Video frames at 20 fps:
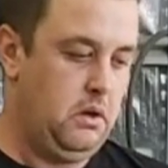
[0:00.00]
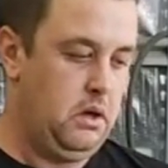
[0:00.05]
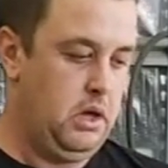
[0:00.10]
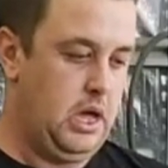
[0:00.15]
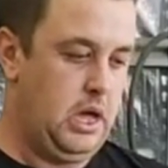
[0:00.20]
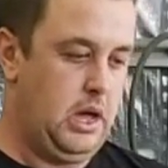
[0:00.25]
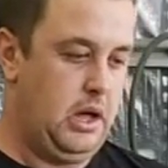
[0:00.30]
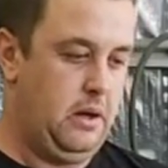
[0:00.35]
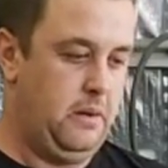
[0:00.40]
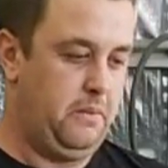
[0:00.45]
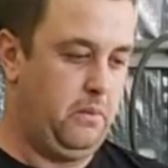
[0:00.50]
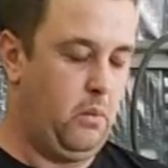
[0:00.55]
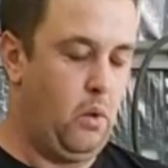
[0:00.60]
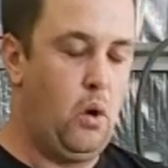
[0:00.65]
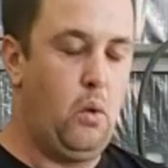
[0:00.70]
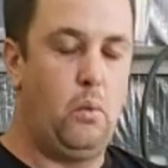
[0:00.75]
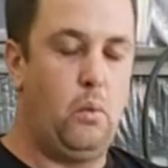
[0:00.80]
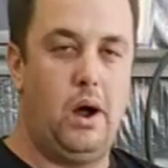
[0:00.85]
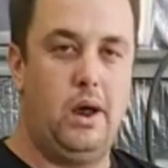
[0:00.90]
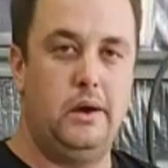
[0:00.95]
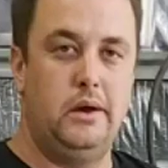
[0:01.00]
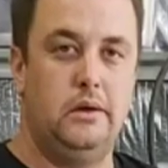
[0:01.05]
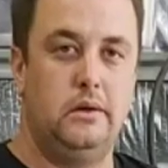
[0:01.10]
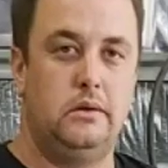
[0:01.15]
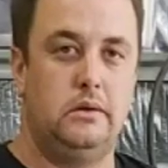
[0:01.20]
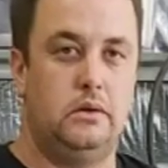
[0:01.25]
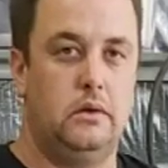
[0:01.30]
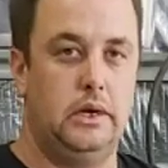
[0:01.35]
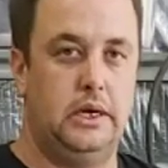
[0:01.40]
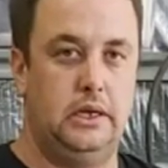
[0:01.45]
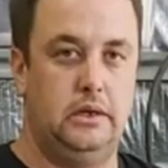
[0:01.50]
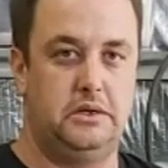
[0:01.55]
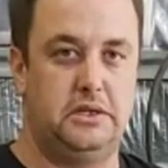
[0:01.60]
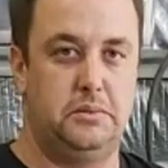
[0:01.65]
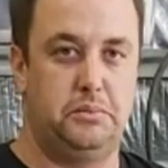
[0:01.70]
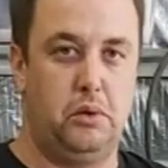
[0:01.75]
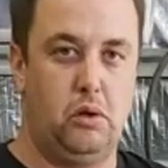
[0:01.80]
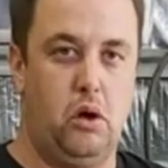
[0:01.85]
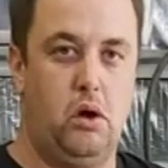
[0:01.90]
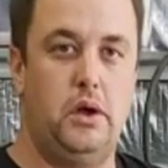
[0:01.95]
want one, we can
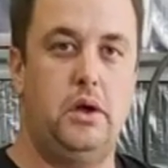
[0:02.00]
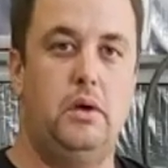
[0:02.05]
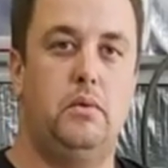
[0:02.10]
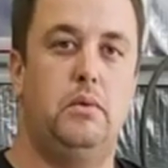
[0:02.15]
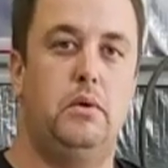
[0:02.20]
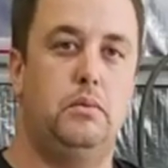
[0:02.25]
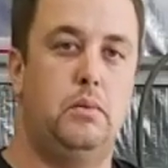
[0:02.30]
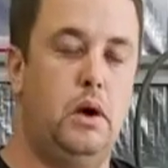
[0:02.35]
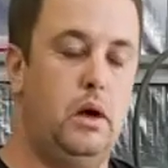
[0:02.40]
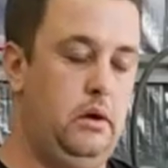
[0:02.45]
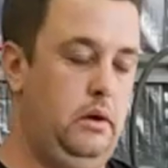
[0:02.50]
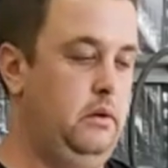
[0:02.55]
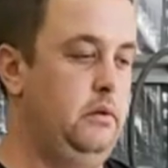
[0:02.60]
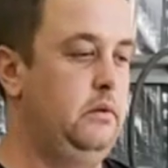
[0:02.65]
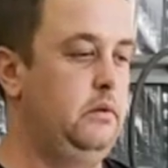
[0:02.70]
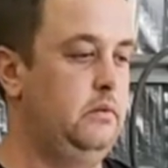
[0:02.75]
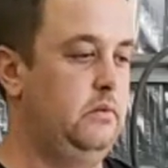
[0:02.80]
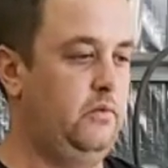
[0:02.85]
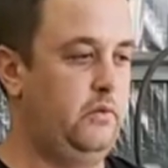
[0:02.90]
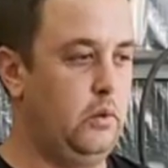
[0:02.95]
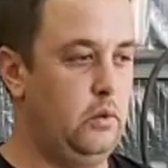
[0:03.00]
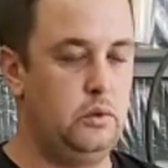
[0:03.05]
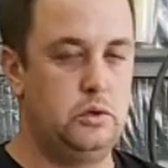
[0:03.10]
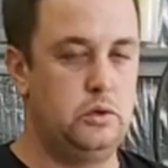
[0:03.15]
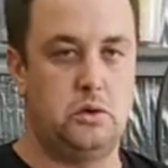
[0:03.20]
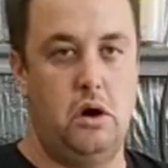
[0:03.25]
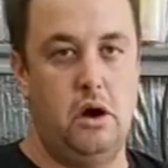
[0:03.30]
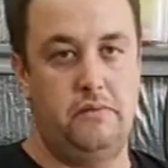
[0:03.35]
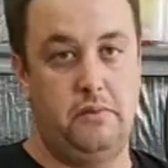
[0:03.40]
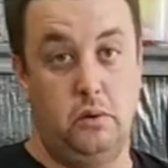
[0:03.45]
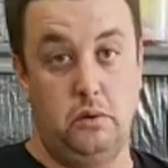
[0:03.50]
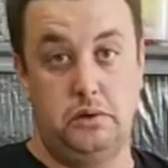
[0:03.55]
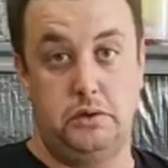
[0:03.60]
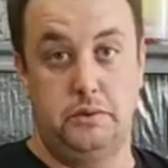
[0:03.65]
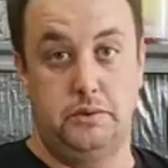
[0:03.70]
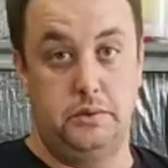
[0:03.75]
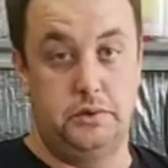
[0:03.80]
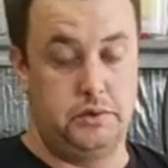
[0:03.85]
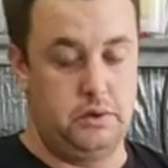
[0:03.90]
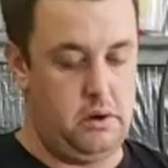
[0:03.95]
supply you with one 4-wheel drive or
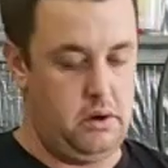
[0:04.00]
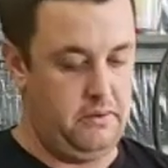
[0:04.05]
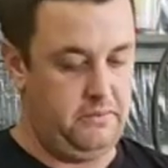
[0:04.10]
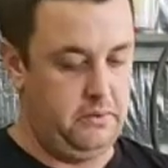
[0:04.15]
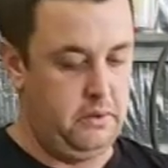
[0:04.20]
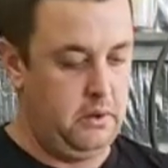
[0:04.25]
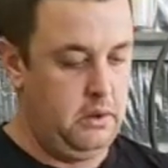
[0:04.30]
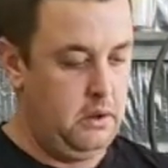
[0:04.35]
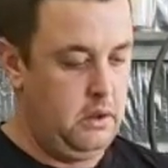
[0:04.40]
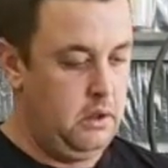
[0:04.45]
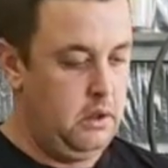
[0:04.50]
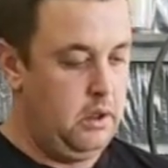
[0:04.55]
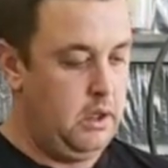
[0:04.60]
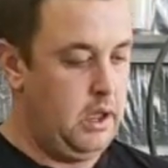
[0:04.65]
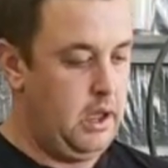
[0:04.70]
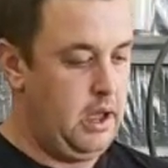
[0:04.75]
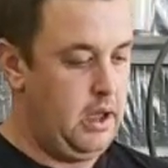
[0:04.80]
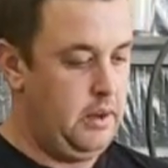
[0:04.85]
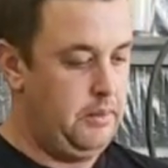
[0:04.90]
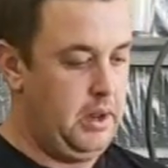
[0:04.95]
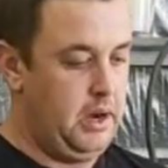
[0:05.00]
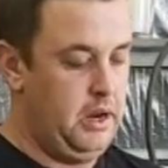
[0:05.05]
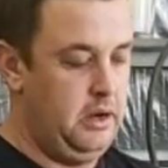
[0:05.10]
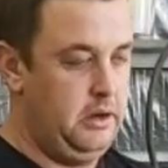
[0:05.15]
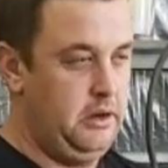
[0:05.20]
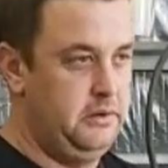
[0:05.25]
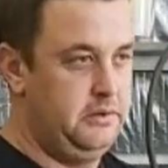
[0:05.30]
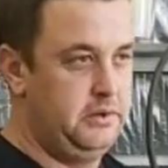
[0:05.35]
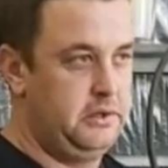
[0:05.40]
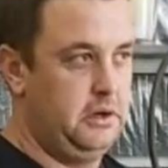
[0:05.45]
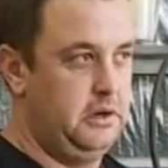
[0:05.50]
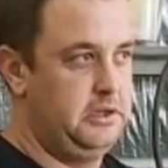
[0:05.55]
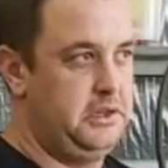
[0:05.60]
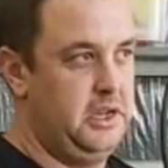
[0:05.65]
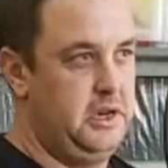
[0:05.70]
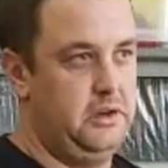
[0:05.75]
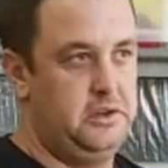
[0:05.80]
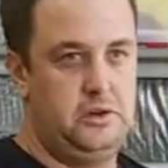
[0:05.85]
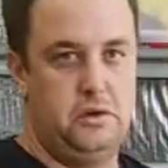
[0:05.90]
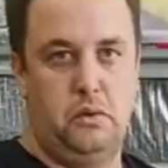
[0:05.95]
2-wheel drive, and then you just got to
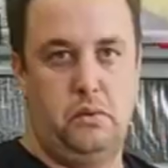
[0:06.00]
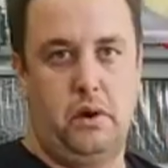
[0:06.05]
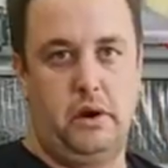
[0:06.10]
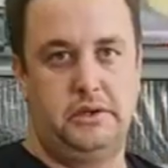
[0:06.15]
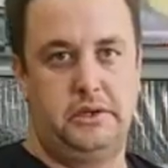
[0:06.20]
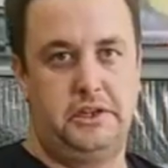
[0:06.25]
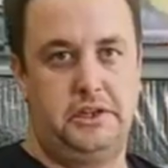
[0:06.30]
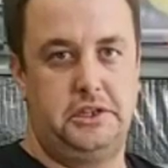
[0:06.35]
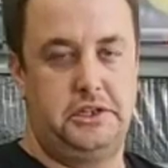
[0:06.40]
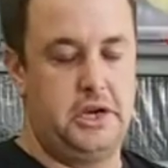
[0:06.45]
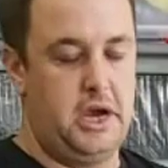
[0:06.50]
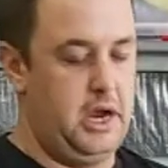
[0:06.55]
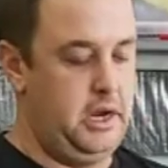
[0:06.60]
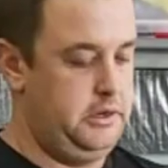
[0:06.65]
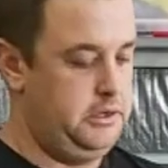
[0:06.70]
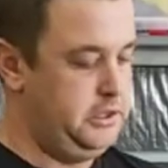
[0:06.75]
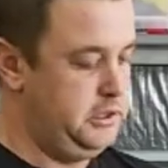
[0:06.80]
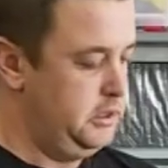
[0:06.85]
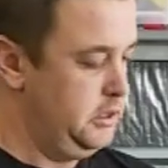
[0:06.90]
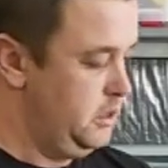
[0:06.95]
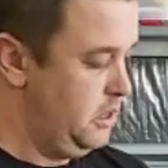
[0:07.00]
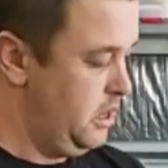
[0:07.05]
send us your one as an exchange.